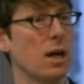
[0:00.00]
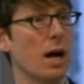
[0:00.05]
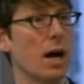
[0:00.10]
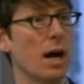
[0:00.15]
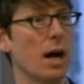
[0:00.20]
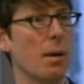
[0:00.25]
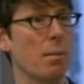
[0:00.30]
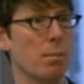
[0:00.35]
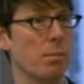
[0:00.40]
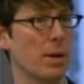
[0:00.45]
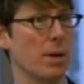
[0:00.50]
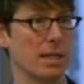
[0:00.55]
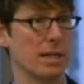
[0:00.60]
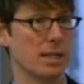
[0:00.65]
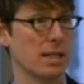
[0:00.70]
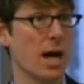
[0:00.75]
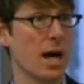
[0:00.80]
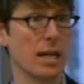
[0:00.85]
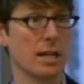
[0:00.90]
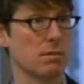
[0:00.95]
Um, but
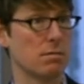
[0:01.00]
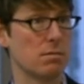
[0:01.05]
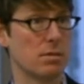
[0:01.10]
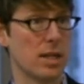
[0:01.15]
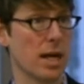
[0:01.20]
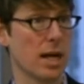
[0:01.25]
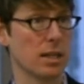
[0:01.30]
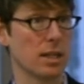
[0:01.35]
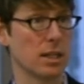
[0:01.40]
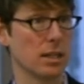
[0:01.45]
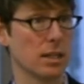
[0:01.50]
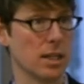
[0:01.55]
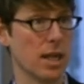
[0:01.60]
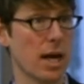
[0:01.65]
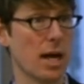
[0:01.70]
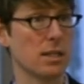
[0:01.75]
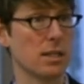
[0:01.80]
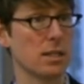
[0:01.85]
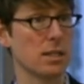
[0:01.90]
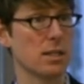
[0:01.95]
it's not technically
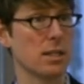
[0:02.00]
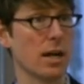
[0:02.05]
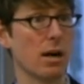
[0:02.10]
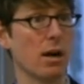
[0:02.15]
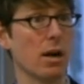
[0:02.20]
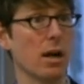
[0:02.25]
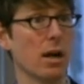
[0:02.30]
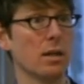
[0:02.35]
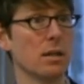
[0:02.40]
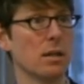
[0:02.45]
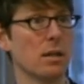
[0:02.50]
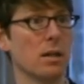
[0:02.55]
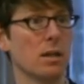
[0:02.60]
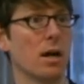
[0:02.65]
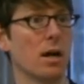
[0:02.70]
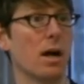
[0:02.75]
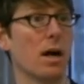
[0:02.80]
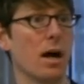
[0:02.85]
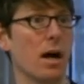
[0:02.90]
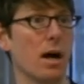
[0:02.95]
necessary
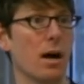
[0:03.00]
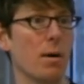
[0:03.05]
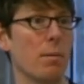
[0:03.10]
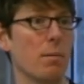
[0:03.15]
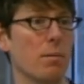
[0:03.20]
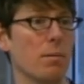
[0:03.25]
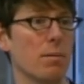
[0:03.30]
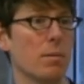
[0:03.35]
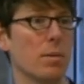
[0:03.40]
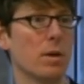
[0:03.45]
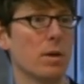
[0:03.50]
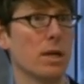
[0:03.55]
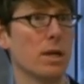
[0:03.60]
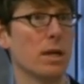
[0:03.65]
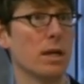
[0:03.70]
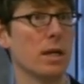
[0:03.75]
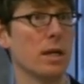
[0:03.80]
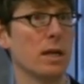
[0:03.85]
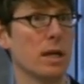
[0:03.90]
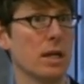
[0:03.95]
um,
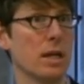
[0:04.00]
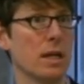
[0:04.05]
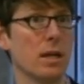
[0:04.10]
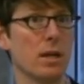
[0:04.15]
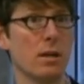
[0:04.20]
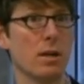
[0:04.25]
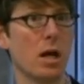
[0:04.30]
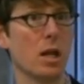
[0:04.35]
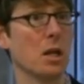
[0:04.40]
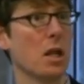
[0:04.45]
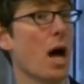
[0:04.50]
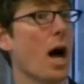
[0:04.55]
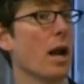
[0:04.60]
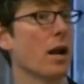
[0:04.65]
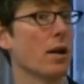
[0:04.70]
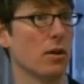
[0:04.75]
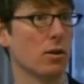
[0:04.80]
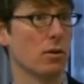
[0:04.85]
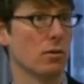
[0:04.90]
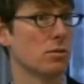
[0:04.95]
in, in a
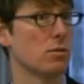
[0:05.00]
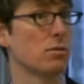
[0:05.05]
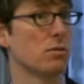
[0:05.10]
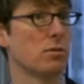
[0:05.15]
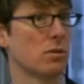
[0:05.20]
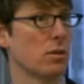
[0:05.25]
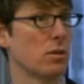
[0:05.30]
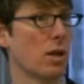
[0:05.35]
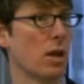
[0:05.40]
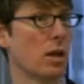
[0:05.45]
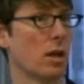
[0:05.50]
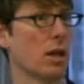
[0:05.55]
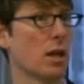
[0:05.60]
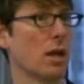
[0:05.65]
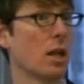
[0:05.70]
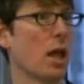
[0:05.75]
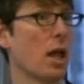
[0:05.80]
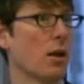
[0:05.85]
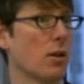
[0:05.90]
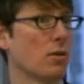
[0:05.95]
lot of those in
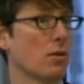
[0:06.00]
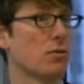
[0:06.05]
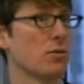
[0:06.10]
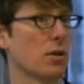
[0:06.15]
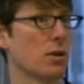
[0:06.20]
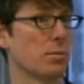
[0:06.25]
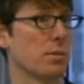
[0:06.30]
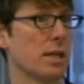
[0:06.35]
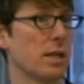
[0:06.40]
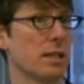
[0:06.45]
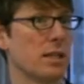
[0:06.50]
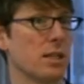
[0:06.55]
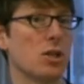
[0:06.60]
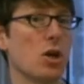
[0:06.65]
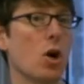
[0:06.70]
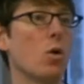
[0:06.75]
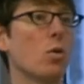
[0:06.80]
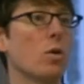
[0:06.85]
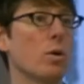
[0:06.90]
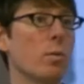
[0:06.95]
a lot of those circumstances. It's
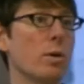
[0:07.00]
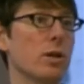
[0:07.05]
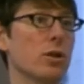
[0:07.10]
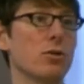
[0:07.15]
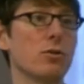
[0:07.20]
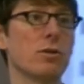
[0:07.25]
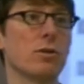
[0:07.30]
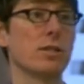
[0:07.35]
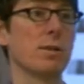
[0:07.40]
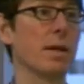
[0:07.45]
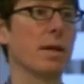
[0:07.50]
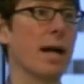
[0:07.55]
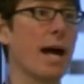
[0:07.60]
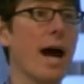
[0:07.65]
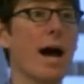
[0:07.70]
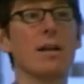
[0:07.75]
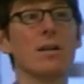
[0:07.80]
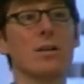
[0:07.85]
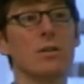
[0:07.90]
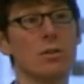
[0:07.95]
only when you're doing something
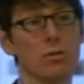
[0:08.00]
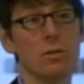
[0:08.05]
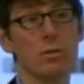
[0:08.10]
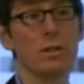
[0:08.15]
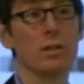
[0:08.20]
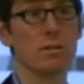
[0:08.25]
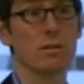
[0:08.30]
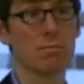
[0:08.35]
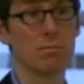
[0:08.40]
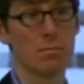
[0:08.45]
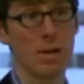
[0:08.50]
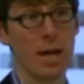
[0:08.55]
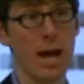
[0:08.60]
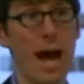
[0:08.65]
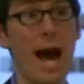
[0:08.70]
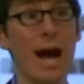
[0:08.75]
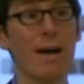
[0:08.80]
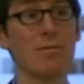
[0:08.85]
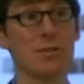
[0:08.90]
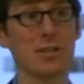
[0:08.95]
at doing
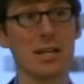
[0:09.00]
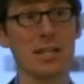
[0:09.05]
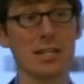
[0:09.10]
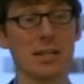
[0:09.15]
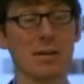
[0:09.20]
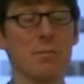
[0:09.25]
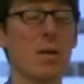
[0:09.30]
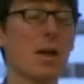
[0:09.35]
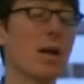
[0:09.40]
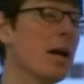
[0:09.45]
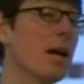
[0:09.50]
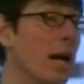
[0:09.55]
advertising.